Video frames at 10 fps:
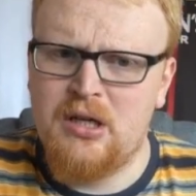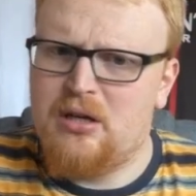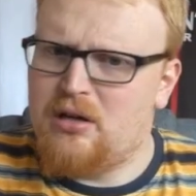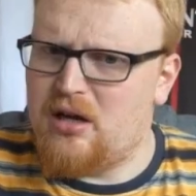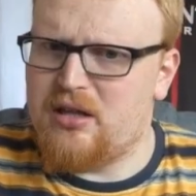
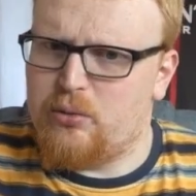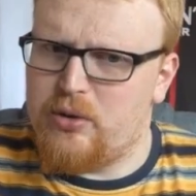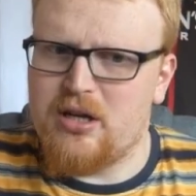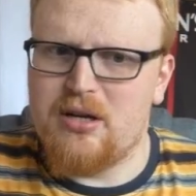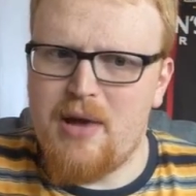I think we
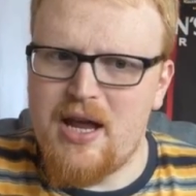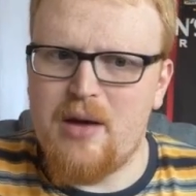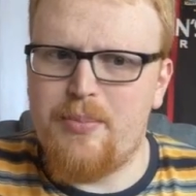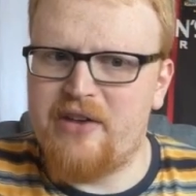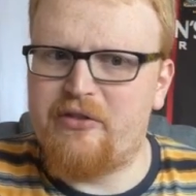can make a
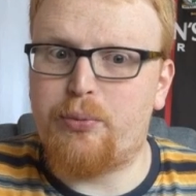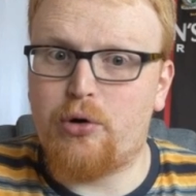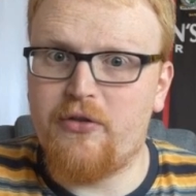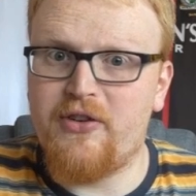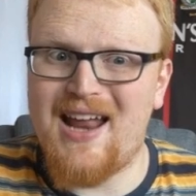bit of a
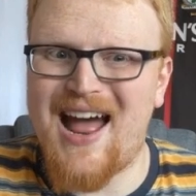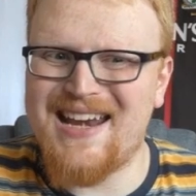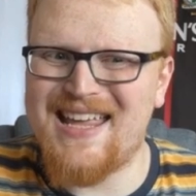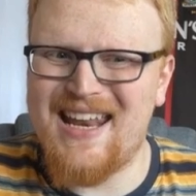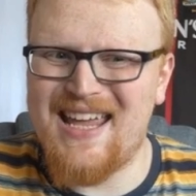profit and
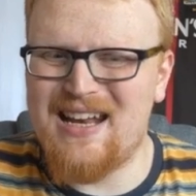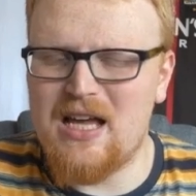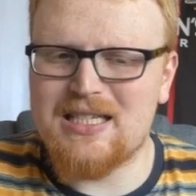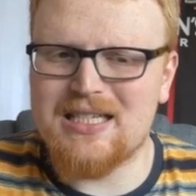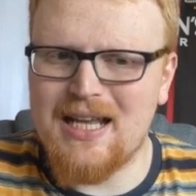get in a
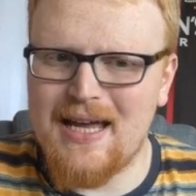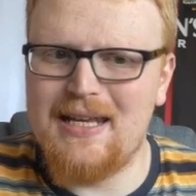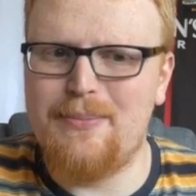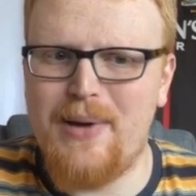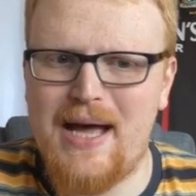
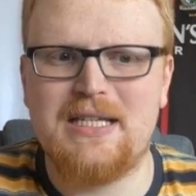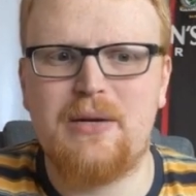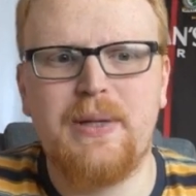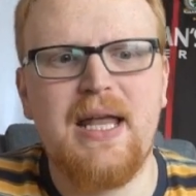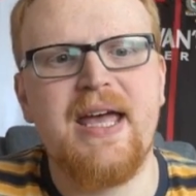slightly better
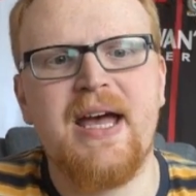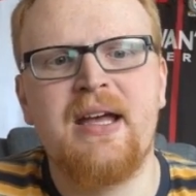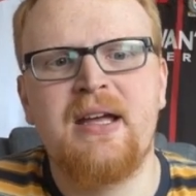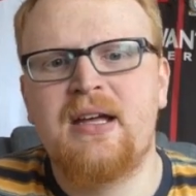player.